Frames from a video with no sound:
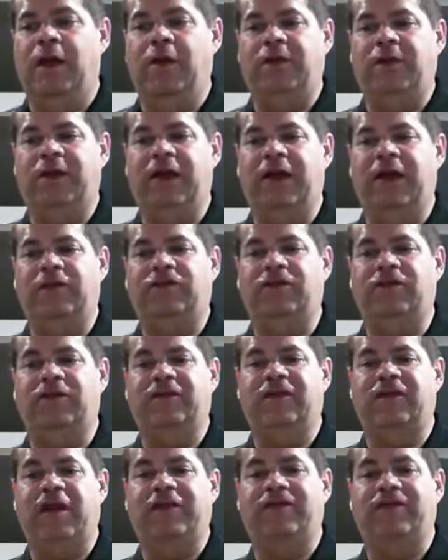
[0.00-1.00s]
Okay, so
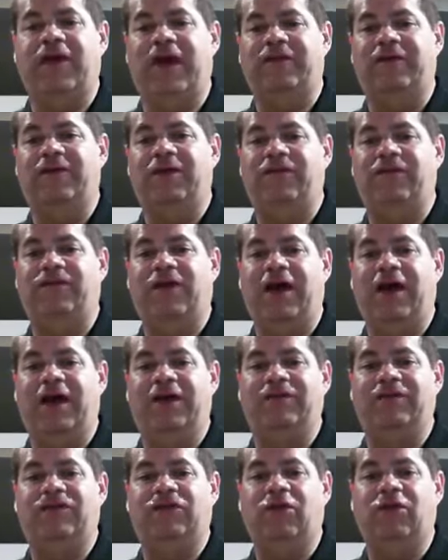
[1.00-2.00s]
instead of having
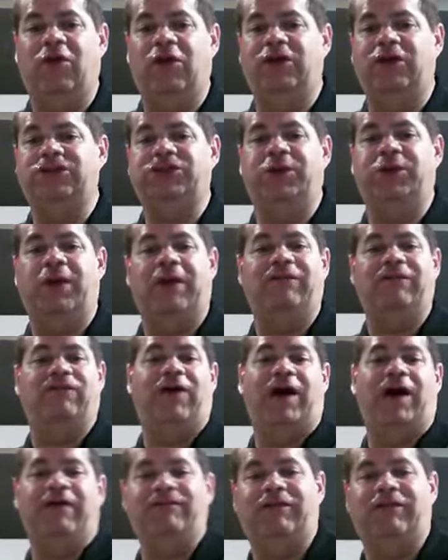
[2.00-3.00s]
five stores, you're on
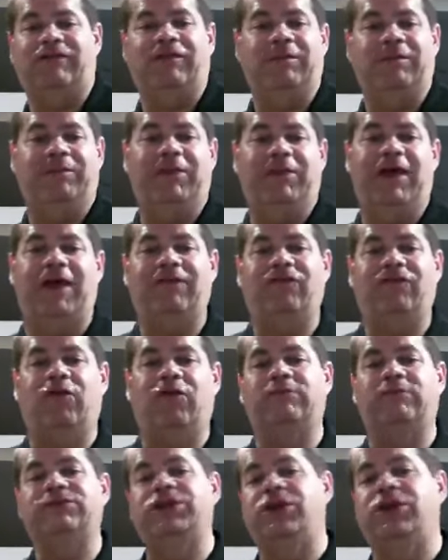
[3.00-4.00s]
five different
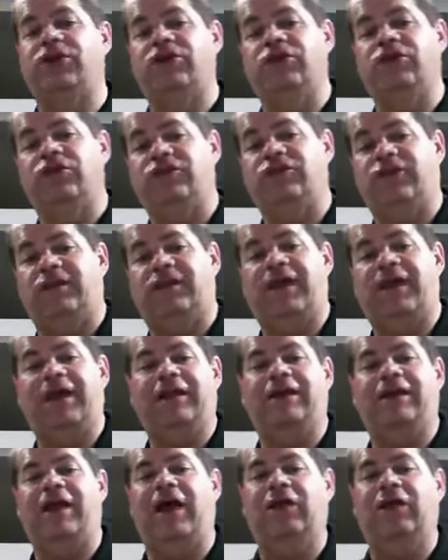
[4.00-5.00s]
platforms and you're using
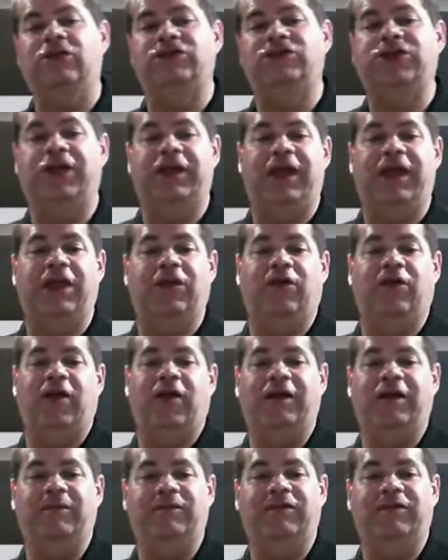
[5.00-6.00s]
technology to get your
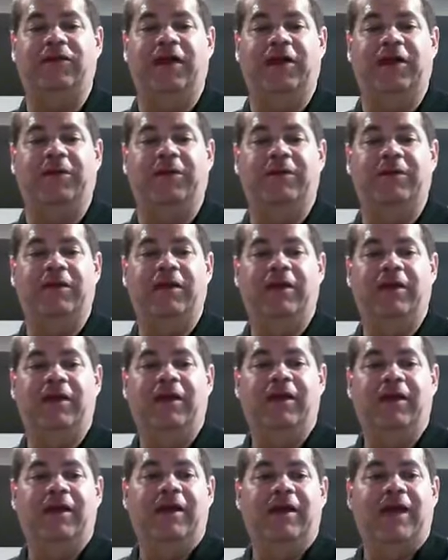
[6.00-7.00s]
items there.
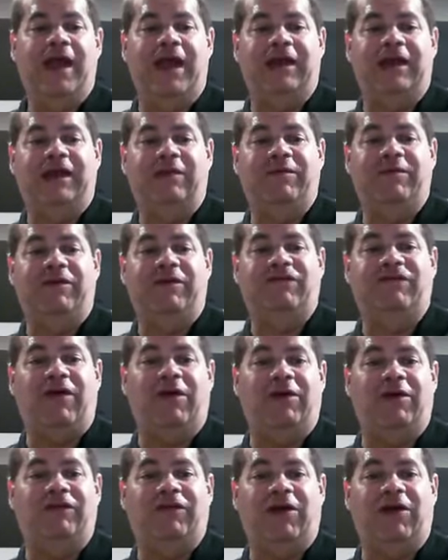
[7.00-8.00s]
And it can be
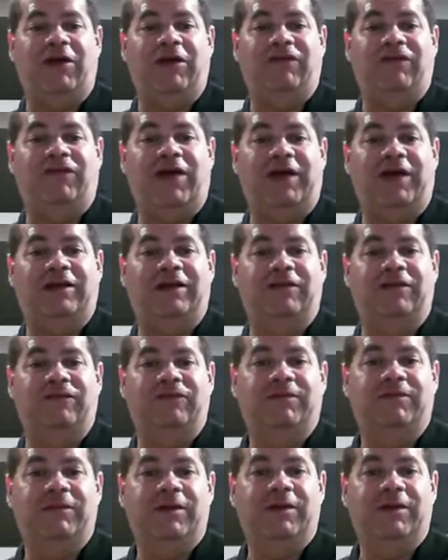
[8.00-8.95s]
very, very effective.